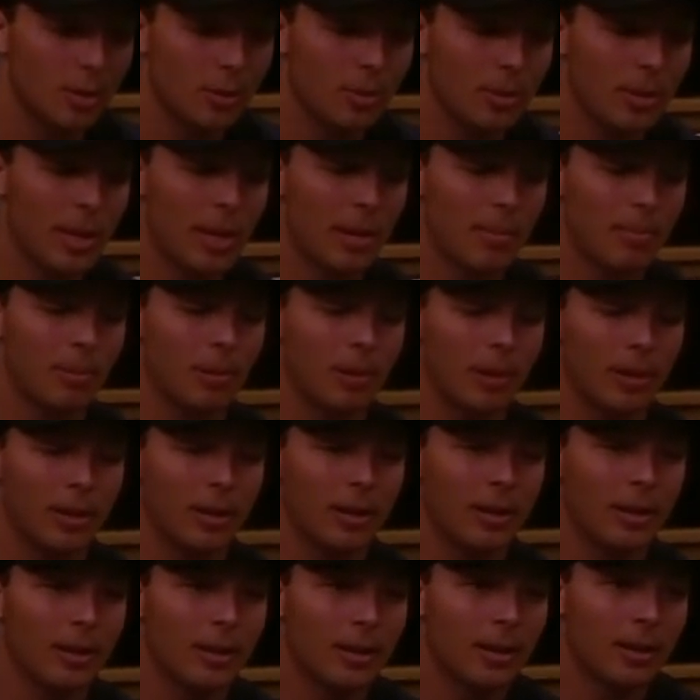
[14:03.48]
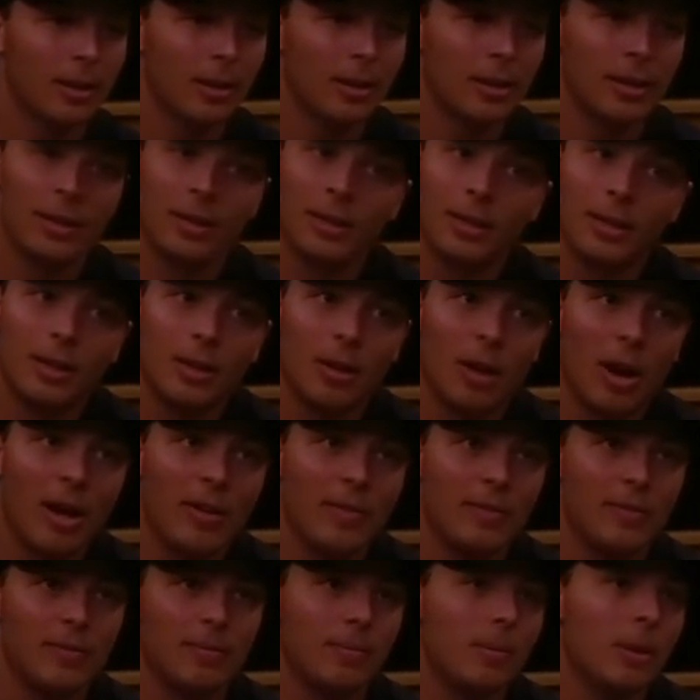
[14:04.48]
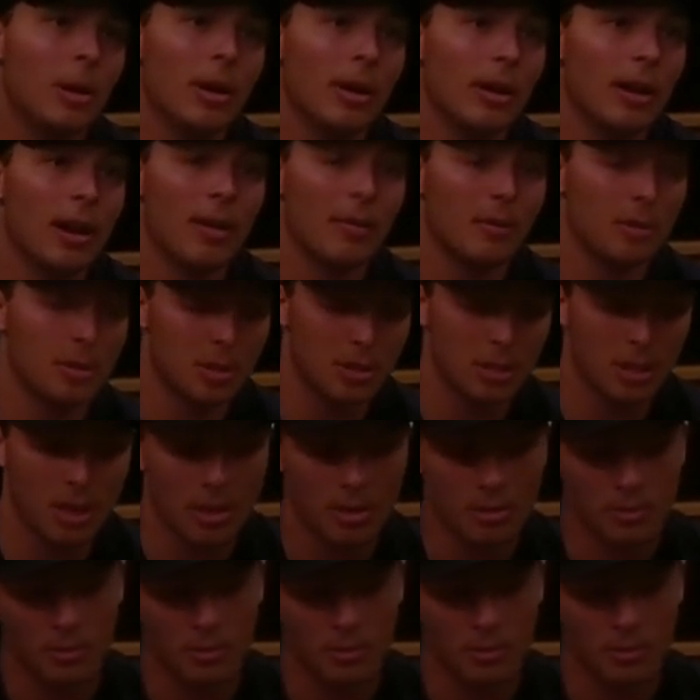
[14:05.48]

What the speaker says: doing that, but I've done it ever since I